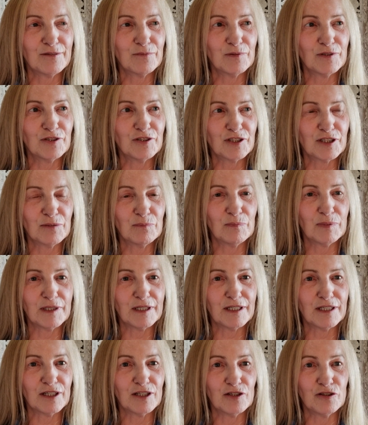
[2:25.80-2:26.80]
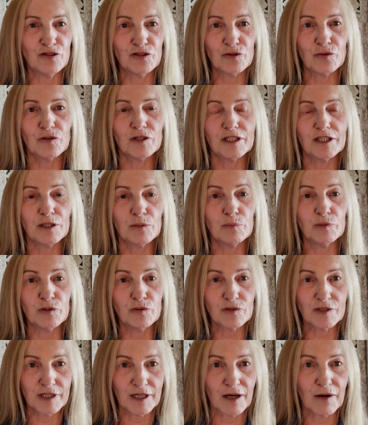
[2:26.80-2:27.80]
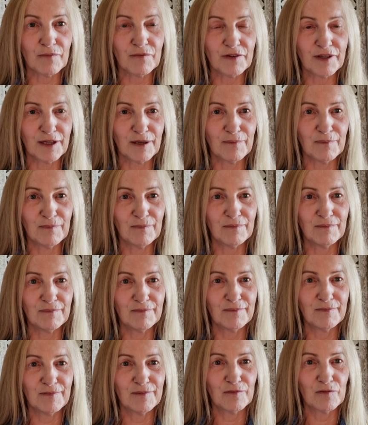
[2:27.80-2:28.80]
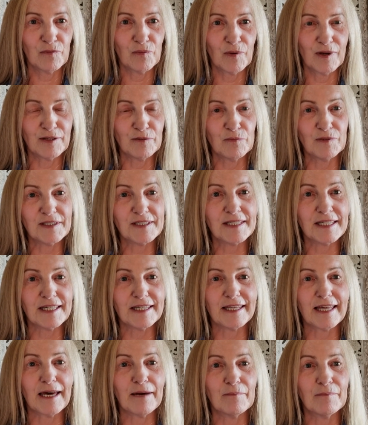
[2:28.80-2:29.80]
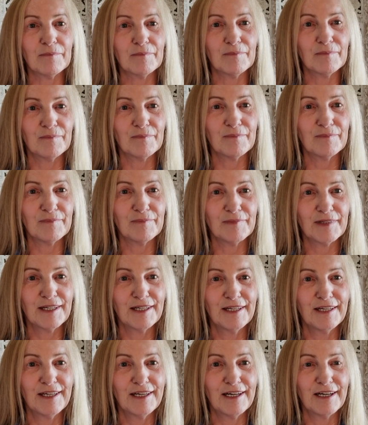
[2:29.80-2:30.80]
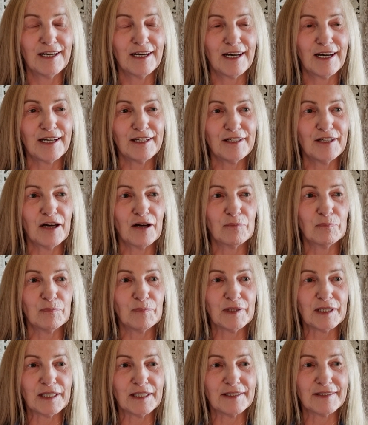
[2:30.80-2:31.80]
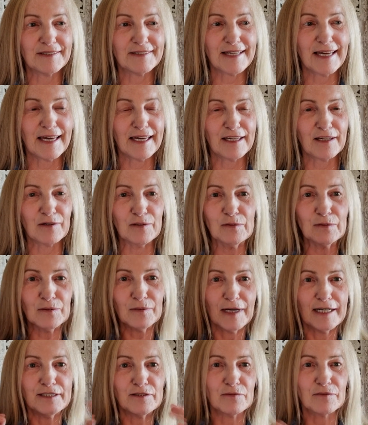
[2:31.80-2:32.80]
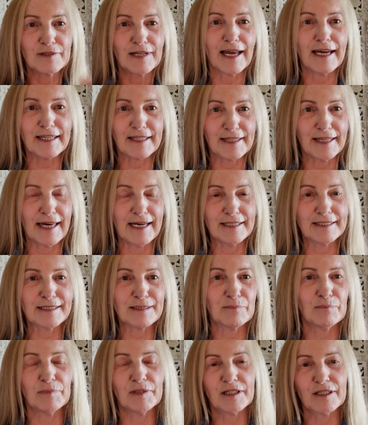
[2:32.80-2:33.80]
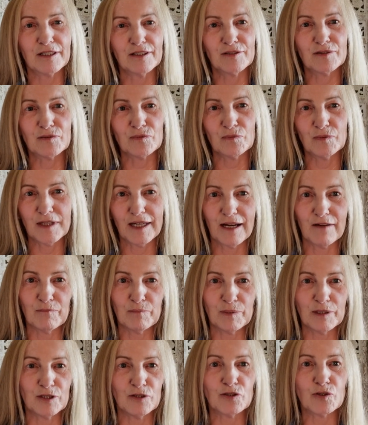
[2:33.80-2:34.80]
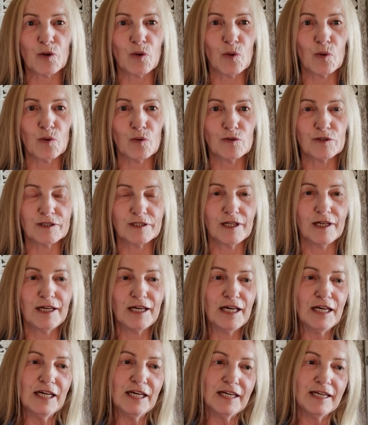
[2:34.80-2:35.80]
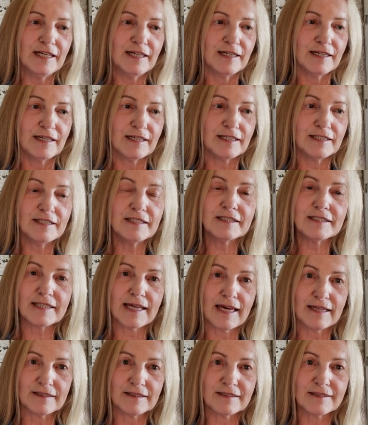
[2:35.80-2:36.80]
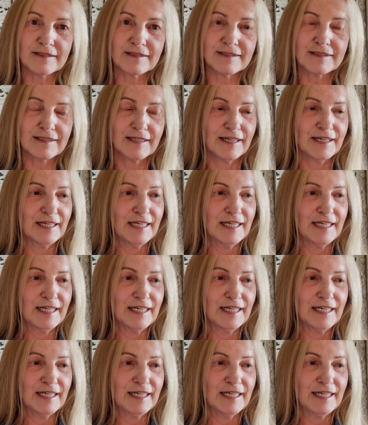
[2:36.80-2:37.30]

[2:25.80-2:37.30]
we should be enjoying the beauty of them when we see them and not be saying, oh, I don't like that, because we have been told, in a sense,